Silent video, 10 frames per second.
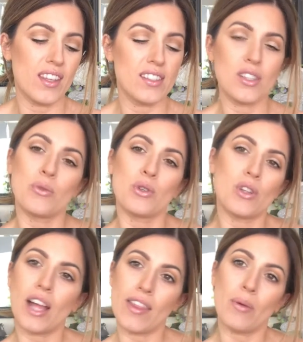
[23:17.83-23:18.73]
So you want to look
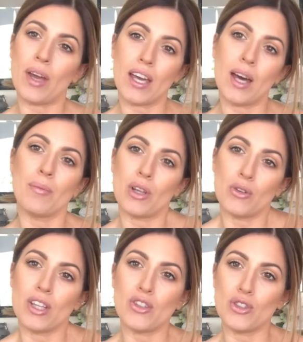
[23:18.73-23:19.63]
like they wake up,
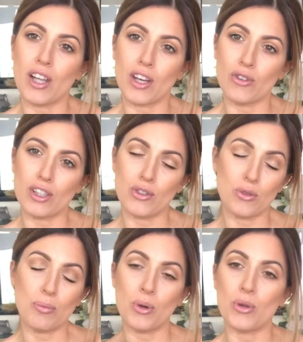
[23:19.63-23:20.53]
and they do, like on the
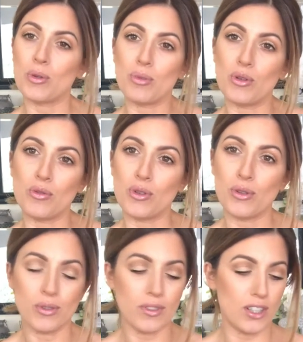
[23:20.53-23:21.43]
Bold and the Beautiful.
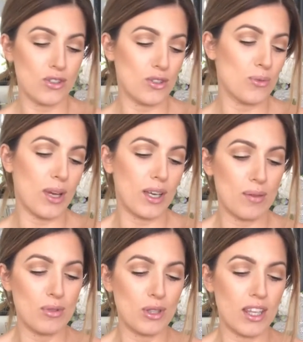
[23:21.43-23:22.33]
They just wake up
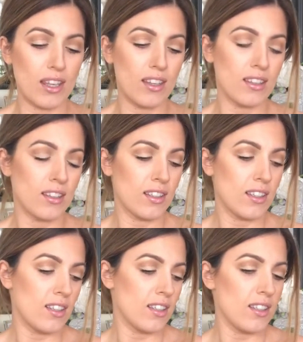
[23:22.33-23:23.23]
looking
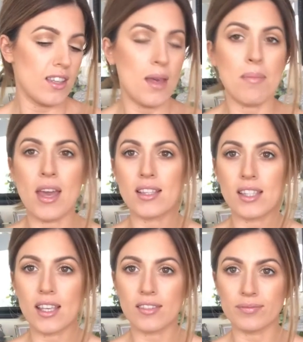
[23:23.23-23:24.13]

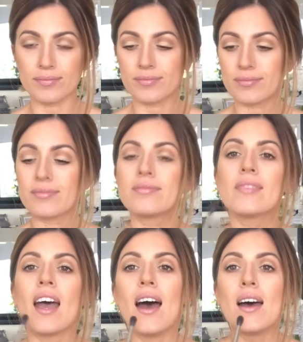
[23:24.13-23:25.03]
amazing.
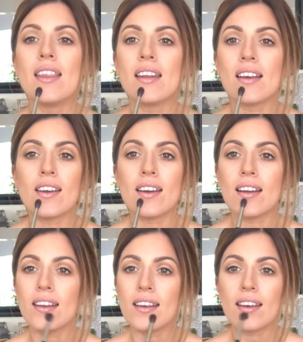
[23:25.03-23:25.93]
And then I'll go
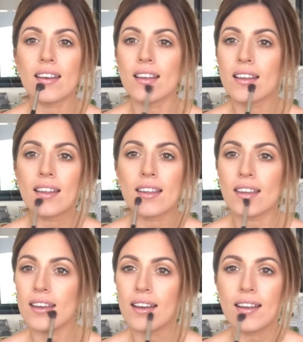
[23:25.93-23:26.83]
under
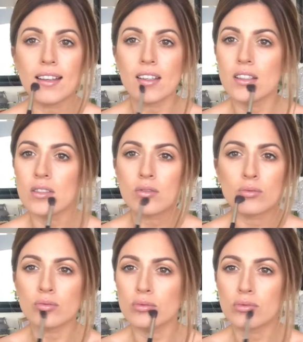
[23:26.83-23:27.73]
here.
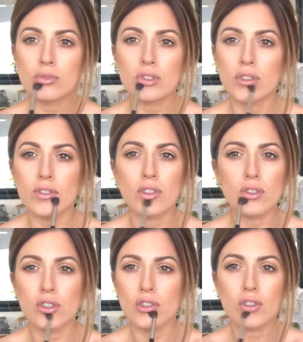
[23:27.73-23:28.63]
Just gives you the
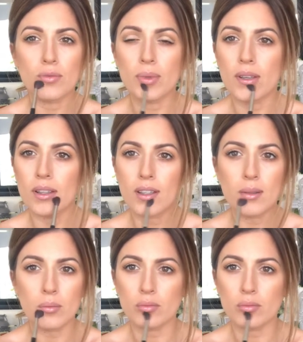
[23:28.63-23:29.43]
illusion of bigger lip.